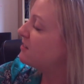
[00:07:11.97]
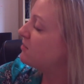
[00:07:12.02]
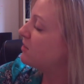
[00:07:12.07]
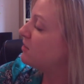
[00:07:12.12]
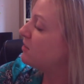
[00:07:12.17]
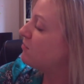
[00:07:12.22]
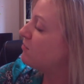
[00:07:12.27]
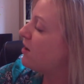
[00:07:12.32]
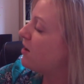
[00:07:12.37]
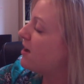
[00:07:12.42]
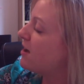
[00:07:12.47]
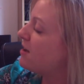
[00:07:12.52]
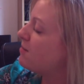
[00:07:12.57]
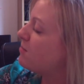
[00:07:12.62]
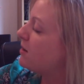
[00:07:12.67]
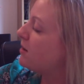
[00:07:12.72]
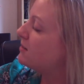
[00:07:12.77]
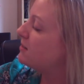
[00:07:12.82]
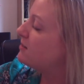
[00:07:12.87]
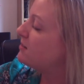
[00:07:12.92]
I'm going to write in
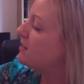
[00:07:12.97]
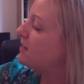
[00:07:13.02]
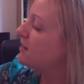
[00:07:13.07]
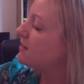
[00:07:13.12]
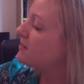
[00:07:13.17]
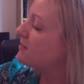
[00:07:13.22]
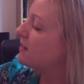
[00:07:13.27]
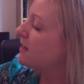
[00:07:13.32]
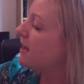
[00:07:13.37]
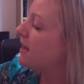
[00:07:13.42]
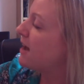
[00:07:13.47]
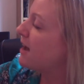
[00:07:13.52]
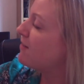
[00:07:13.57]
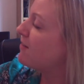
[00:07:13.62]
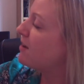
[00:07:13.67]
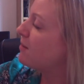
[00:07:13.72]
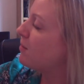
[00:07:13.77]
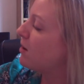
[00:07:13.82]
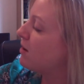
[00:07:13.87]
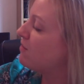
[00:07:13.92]
my 6 and
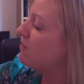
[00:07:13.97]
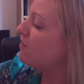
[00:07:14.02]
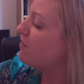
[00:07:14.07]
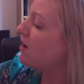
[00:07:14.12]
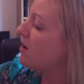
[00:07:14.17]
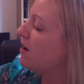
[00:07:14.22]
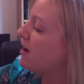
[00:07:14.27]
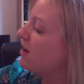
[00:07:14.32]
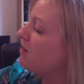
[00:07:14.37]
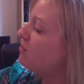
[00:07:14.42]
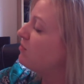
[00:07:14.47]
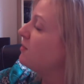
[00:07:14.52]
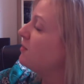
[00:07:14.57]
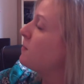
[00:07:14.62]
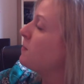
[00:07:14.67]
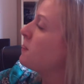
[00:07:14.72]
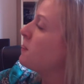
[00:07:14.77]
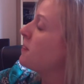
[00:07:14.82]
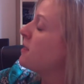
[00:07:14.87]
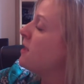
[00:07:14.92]
carry my 5.
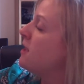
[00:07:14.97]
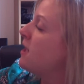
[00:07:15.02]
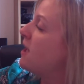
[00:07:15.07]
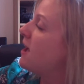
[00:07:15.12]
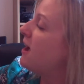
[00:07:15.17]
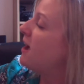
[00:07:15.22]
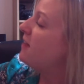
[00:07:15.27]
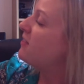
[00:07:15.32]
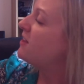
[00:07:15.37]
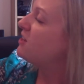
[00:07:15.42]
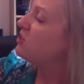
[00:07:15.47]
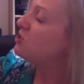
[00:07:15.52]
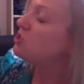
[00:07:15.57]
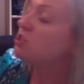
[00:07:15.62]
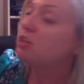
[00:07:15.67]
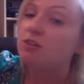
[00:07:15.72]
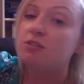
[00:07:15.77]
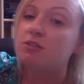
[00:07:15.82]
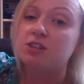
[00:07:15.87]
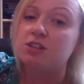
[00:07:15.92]
And then
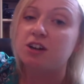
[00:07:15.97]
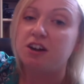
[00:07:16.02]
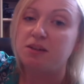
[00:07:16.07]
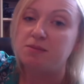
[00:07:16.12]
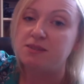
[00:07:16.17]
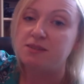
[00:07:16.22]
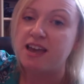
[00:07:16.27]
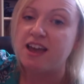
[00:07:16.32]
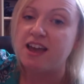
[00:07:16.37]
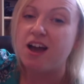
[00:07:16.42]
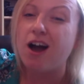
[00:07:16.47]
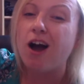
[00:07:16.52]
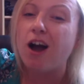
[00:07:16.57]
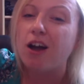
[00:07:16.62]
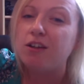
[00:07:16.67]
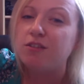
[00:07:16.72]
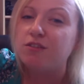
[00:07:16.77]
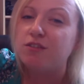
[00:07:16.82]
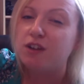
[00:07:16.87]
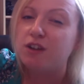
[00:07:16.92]
2 times 8,
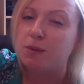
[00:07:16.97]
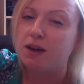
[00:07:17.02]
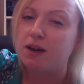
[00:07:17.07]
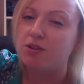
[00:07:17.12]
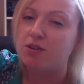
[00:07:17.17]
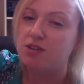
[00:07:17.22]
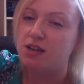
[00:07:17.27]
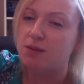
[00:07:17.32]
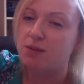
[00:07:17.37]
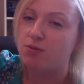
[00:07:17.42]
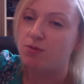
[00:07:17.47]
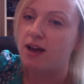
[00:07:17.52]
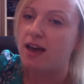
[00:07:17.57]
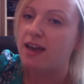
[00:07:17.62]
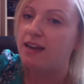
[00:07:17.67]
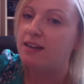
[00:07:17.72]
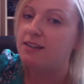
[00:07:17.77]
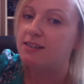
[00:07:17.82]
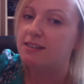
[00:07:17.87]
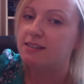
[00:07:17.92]
hopefully we know double
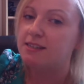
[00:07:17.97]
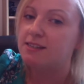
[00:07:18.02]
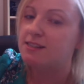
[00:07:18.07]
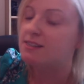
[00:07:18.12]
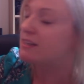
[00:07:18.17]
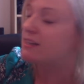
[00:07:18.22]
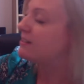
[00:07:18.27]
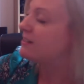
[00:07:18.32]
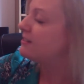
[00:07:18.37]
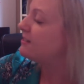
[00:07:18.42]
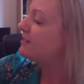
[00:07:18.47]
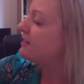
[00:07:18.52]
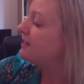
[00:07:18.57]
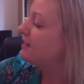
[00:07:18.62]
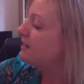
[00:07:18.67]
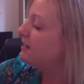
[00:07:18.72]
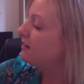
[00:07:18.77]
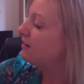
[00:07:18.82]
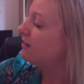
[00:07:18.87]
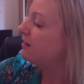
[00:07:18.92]
8 is
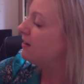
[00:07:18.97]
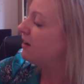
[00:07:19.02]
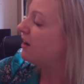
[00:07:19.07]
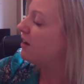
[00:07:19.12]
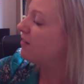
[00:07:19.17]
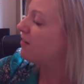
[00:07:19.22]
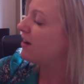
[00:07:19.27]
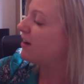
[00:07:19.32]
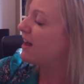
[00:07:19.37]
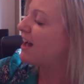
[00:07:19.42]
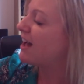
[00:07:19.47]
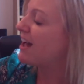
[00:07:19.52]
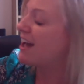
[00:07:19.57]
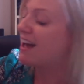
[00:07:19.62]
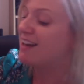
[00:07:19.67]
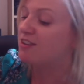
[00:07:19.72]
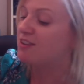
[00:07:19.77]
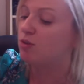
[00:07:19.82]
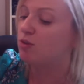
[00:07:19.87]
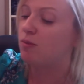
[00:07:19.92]
16. I'm going to
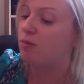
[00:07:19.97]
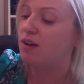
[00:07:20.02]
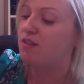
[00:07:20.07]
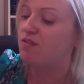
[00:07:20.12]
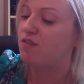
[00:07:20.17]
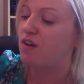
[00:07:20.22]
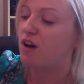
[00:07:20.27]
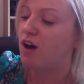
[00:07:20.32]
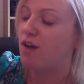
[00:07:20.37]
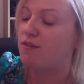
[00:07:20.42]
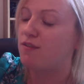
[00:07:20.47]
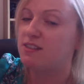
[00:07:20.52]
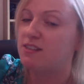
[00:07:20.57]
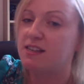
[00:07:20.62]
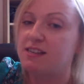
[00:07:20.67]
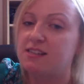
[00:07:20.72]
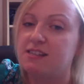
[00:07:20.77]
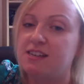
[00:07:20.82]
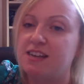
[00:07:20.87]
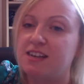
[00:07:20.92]
add on my 5,
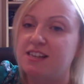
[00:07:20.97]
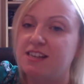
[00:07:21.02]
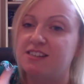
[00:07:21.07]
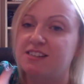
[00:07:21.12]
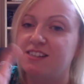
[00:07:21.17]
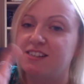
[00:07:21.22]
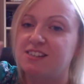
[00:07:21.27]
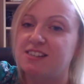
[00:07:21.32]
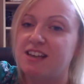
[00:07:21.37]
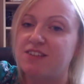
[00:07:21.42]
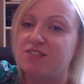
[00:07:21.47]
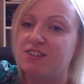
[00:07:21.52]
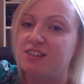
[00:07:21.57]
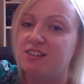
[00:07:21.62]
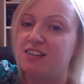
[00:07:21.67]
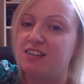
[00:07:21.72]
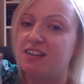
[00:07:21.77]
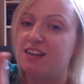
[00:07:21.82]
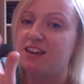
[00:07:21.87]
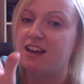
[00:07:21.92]
16,
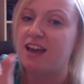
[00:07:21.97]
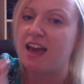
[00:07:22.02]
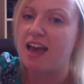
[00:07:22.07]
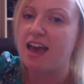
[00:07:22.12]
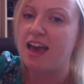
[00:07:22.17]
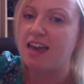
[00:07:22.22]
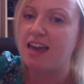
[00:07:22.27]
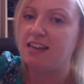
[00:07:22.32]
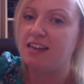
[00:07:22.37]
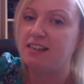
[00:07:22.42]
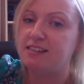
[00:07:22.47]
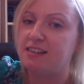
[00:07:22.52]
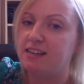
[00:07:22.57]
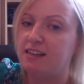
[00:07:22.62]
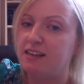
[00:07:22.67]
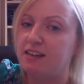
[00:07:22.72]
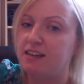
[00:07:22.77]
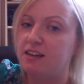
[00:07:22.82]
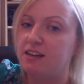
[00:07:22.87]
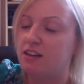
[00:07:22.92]
17,
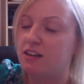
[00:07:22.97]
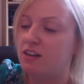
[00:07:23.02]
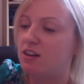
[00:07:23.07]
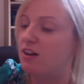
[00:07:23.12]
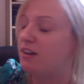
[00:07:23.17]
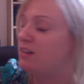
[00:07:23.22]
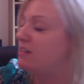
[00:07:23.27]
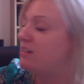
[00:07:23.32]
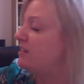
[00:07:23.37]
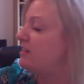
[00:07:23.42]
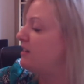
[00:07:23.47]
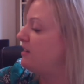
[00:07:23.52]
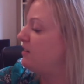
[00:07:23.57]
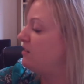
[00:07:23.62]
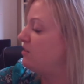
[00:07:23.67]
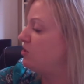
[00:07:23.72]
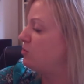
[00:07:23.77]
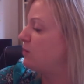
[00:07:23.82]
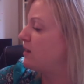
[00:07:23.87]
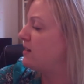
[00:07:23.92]
18,
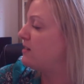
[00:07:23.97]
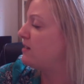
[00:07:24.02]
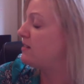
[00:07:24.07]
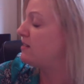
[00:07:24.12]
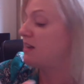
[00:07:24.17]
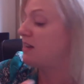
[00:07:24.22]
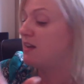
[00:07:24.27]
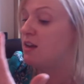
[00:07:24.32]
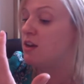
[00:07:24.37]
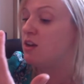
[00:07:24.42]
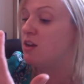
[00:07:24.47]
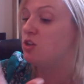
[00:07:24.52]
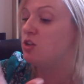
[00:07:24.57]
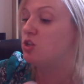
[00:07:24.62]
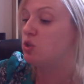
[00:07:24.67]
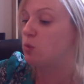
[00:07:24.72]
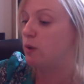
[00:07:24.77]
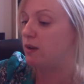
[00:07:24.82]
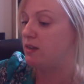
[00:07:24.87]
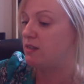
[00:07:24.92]
19, 20,
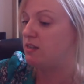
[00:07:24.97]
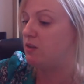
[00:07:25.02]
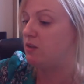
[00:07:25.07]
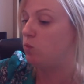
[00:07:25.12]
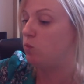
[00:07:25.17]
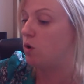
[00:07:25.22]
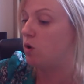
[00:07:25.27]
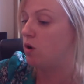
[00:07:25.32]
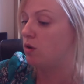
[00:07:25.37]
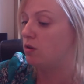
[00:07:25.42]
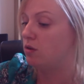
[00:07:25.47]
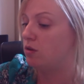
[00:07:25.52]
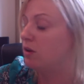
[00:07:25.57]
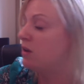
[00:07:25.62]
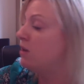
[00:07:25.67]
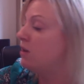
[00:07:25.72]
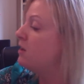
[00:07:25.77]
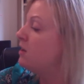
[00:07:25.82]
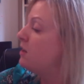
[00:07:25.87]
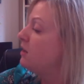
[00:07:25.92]
21.
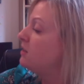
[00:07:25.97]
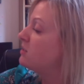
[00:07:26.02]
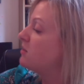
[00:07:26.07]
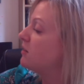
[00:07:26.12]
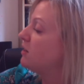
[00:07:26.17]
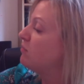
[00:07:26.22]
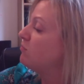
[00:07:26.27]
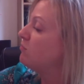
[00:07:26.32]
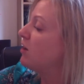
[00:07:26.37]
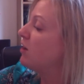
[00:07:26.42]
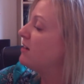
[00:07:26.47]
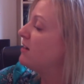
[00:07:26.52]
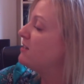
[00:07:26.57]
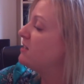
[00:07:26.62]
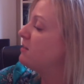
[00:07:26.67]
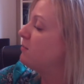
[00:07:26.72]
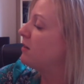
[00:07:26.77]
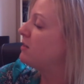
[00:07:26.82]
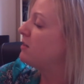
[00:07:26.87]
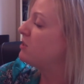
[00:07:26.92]
So I'm going to write
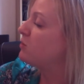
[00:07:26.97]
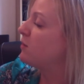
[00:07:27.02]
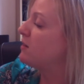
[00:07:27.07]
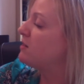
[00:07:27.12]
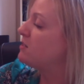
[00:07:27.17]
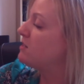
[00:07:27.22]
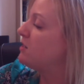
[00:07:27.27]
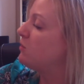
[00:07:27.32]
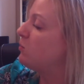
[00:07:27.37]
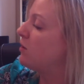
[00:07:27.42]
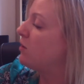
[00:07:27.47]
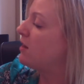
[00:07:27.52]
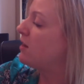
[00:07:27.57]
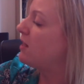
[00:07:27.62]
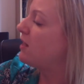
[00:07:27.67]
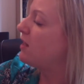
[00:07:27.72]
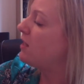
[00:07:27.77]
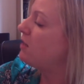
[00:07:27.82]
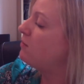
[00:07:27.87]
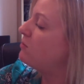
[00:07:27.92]
in my 21
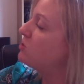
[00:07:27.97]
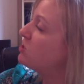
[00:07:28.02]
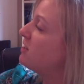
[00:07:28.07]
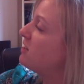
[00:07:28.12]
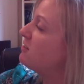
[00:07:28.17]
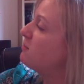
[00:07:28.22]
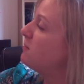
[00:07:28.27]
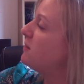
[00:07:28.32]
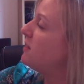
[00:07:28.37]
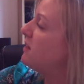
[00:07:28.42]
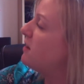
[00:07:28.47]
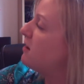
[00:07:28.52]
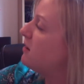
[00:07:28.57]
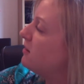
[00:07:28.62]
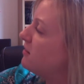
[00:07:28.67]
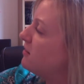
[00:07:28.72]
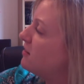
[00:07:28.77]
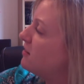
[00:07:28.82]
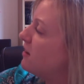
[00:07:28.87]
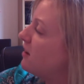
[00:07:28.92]
here, which gives me the
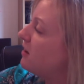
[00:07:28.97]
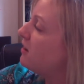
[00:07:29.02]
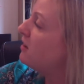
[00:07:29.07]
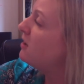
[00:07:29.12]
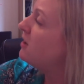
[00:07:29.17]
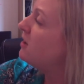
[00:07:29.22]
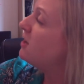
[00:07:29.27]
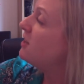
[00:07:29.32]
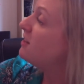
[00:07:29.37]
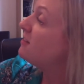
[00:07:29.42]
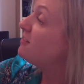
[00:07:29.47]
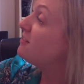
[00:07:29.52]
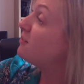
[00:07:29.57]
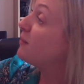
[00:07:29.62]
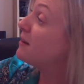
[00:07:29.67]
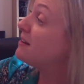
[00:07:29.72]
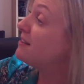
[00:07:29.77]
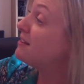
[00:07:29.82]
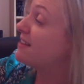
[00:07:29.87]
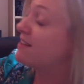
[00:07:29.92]
answer.
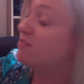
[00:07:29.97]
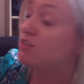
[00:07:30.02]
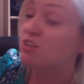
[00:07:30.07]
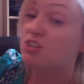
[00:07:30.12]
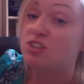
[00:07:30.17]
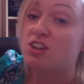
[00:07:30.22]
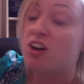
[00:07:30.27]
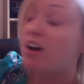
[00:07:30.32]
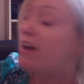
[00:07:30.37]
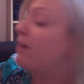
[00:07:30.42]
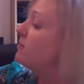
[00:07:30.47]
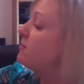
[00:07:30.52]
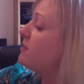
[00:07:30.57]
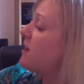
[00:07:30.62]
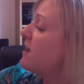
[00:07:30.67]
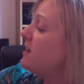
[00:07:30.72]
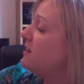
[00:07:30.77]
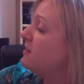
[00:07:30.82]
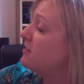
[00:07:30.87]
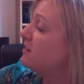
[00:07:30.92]
27 times
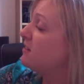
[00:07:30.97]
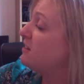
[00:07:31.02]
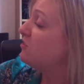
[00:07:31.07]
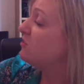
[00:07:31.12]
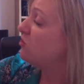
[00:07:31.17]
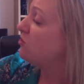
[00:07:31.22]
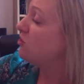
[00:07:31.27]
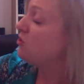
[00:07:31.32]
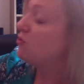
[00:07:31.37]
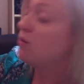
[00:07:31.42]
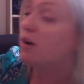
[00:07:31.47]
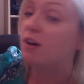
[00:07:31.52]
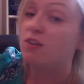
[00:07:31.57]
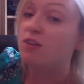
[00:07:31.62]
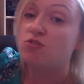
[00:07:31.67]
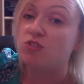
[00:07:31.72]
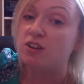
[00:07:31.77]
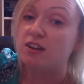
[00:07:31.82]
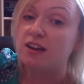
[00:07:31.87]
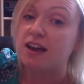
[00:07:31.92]
8 is
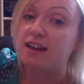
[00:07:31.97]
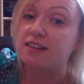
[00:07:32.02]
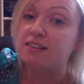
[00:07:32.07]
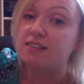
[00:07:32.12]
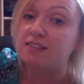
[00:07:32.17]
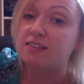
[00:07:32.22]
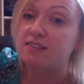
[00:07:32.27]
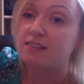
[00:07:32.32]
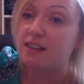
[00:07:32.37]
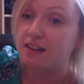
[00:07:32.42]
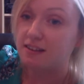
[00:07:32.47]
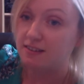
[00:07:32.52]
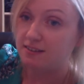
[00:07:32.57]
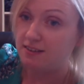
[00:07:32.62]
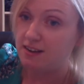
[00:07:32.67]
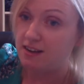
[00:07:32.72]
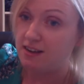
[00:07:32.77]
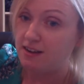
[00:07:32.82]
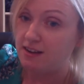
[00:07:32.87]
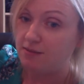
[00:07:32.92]

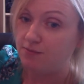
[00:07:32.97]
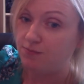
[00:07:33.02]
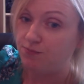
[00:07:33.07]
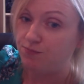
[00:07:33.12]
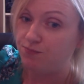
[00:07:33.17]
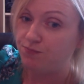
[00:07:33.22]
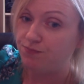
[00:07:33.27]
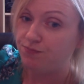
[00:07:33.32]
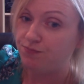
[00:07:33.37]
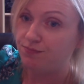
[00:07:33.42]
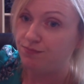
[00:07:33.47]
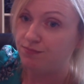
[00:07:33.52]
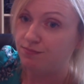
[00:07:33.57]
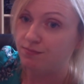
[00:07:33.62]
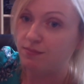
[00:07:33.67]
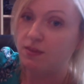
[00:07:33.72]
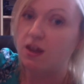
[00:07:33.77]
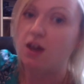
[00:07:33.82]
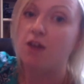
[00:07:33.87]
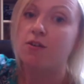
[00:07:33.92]
216.
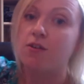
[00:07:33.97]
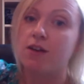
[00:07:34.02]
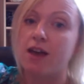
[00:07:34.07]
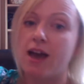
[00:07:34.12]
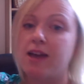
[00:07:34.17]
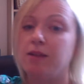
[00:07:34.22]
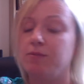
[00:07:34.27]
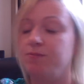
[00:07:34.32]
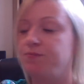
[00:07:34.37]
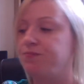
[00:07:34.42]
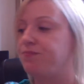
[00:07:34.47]
Okay.